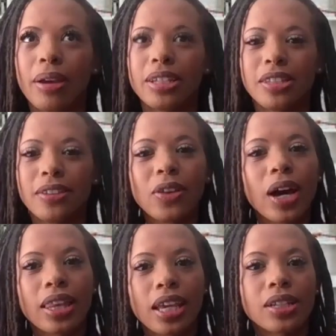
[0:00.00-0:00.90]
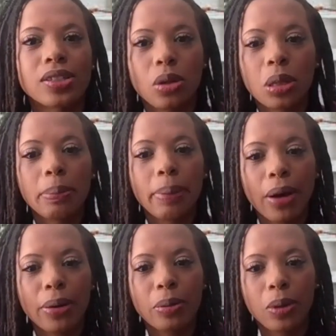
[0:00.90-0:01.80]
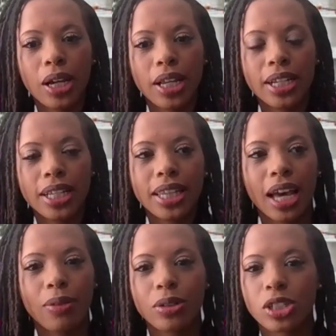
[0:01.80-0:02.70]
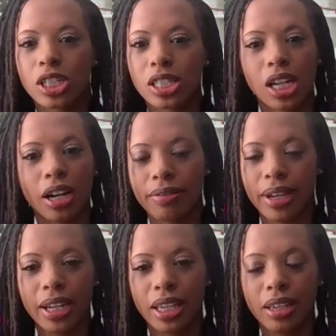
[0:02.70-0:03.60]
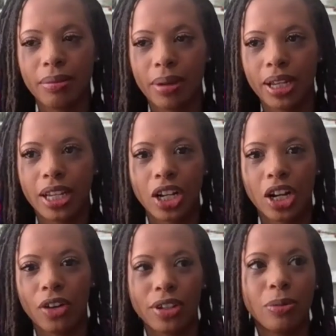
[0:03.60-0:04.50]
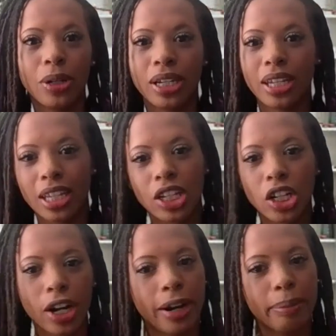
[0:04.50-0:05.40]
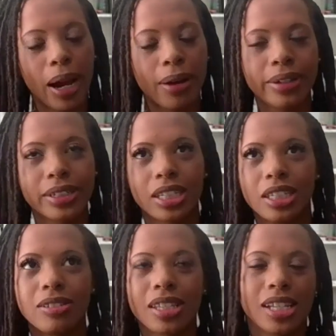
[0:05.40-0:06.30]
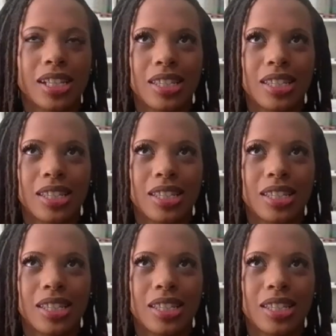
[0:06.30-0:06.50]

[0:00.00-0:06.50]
Because if you had like a solar powered one that was just already ready to go, you wouldn't need your car power to use it.